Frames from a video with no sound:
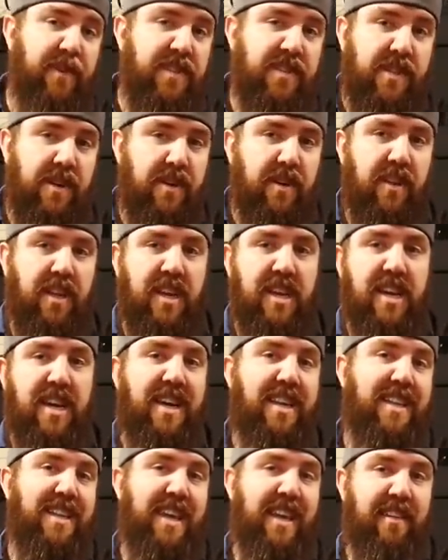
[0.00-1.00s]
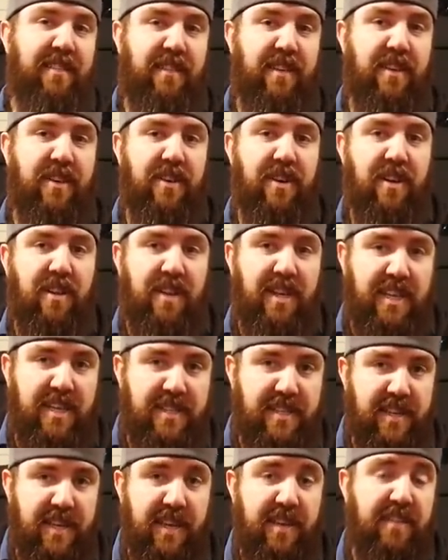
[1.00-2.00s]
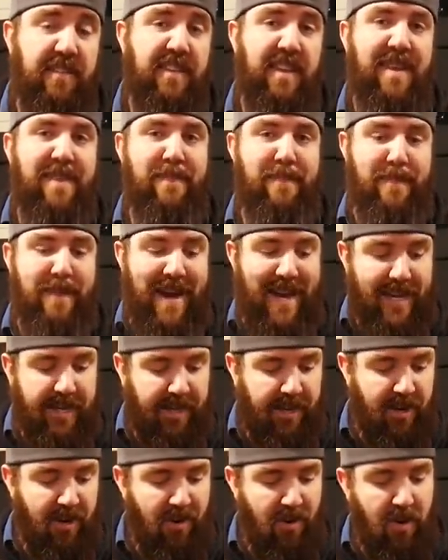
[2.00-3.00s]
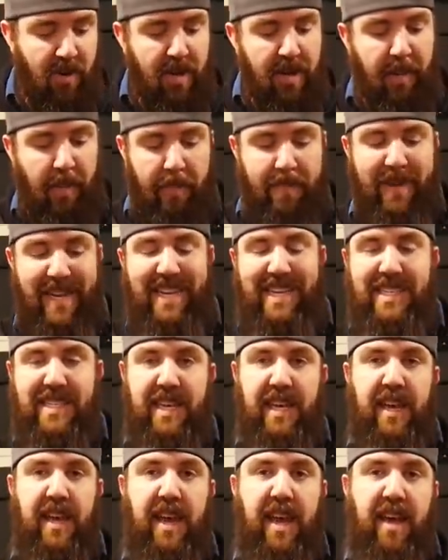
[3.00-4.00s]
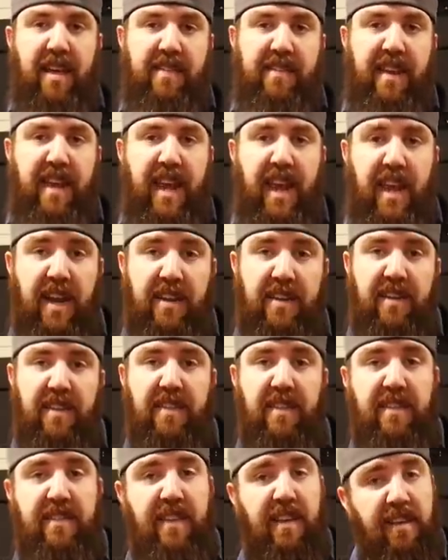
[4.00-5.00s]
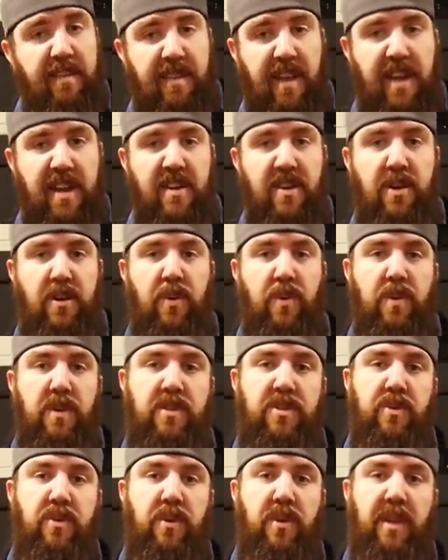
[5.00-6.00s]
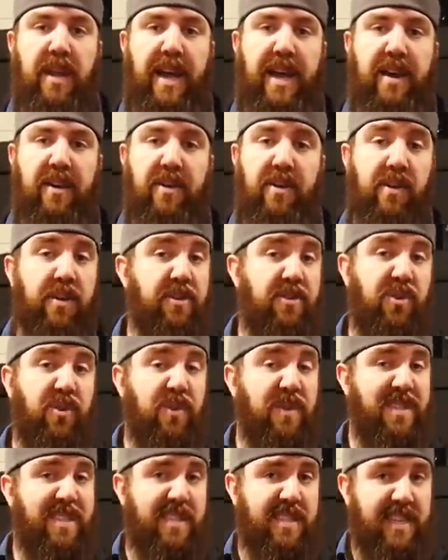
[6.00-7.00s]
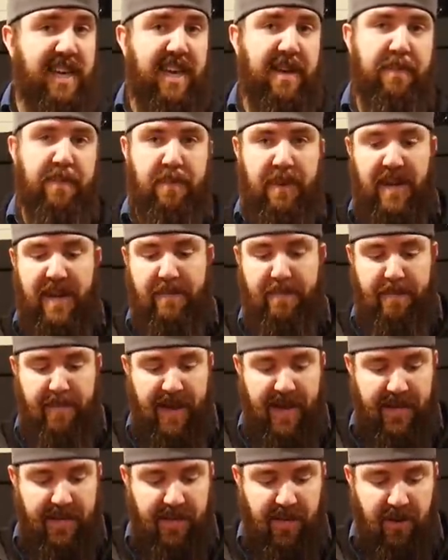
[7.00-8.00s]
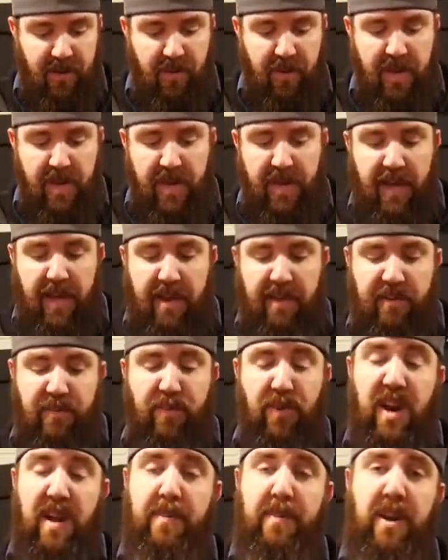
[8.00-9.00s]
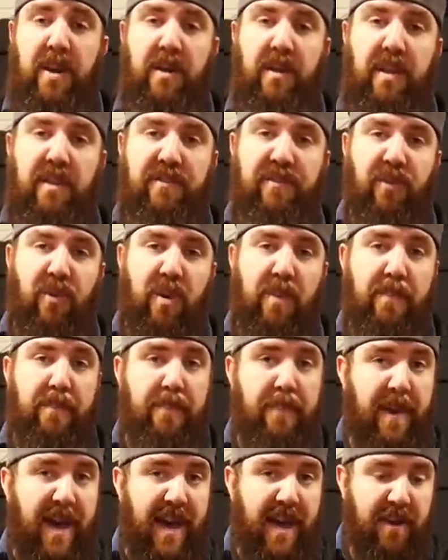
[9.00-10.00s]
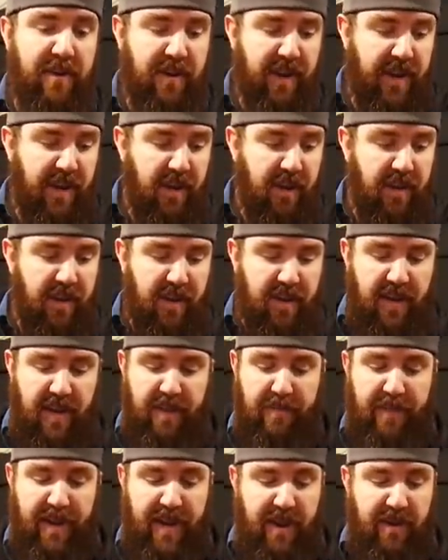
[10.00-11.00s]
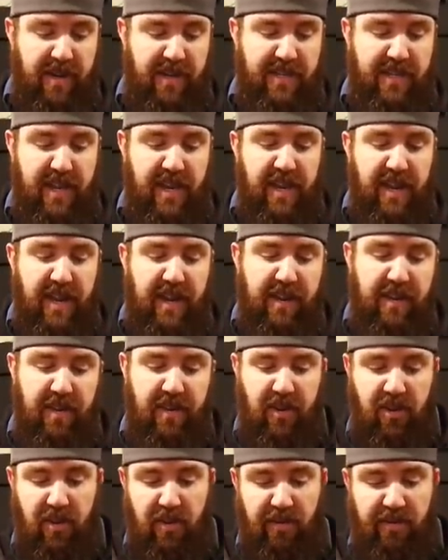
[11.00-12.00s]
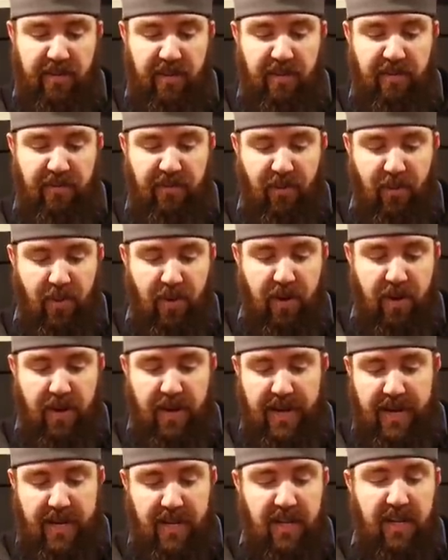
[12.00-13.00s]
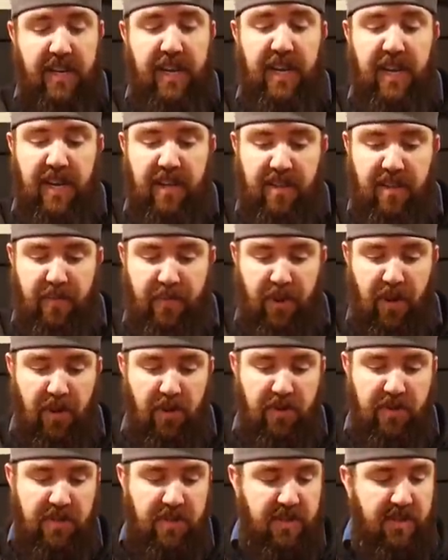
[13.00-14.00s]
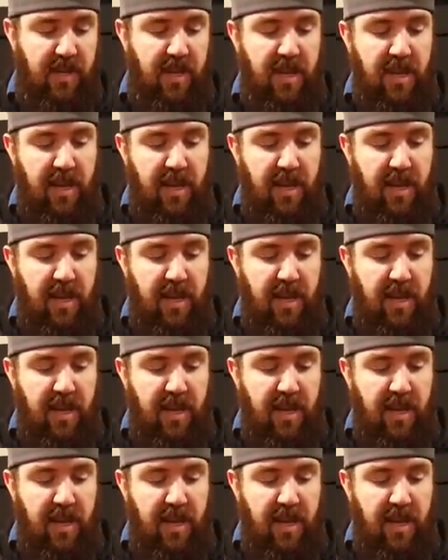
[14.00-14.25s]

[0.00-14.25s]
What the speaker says: but certainly not least on our list is the Matco BTS8. This is a newer tool out, or tool set by Matco. It is primarily for battery and battery tending usage for cleaning the posts.